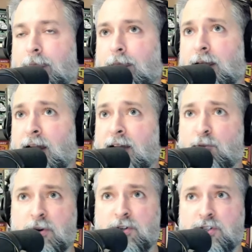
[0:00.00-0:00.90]
I have a
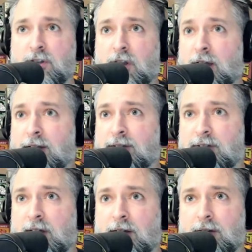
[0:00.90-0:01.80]
bunch of clients
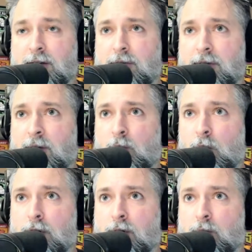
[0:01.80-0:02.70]
that
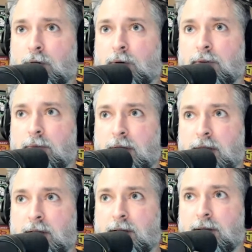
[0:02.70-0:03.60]
want to work with
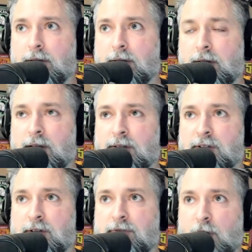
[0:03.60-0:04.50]
me as
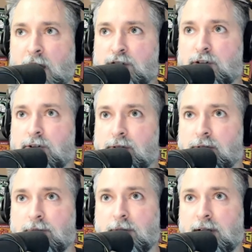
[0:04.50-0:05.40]
a
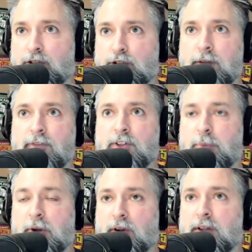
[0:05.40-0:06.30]
fractional, like, chief
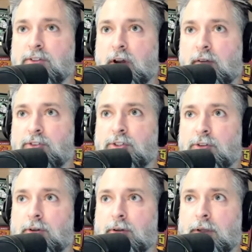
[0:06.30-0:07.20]
experience
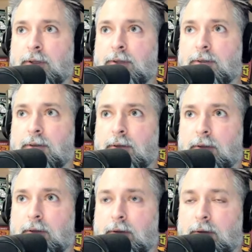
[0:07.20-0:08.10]
officer. And,
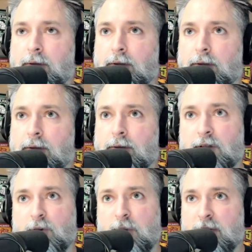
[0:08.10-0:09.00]

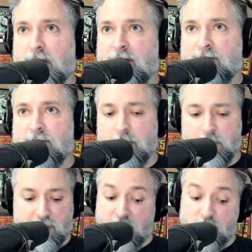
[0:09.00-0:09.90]
you know, maybe I
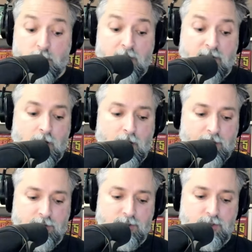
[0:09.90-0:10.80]
can get 12
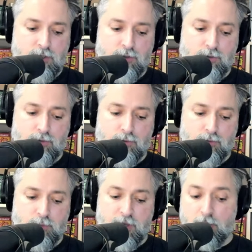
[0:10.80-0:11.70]
clients to
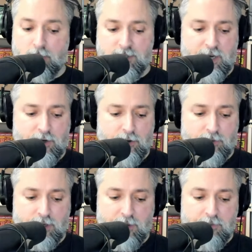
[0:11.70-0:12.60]
be on retainer,
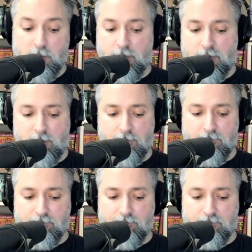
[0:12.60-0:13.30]
and I meet with them